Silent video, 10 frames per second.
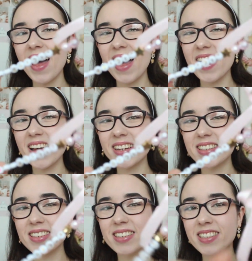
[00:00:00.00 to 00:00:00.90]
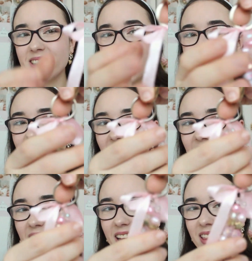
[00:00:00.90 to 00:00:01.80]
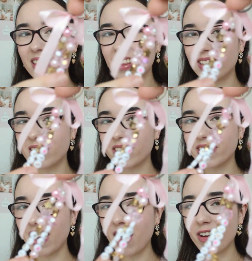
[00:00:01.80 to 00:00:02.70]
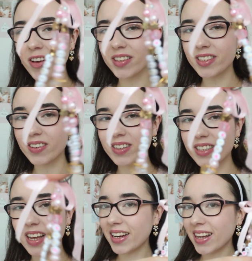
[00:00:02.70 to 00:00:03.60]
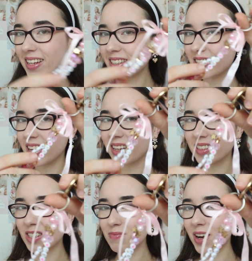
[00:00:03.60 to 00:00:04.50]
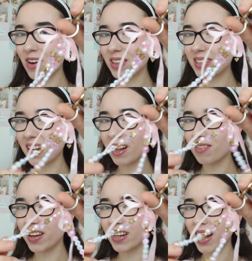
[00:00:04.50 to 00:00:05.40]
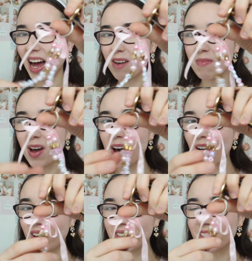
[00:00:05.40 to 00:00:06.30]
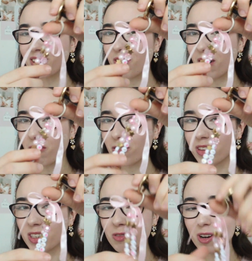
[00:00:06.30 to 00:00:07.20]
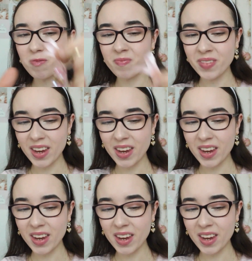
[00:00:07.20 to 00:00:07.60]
And yeah, I just love how this looks. And yeah, and she made it herself, and I'm honestly so grateful for this one.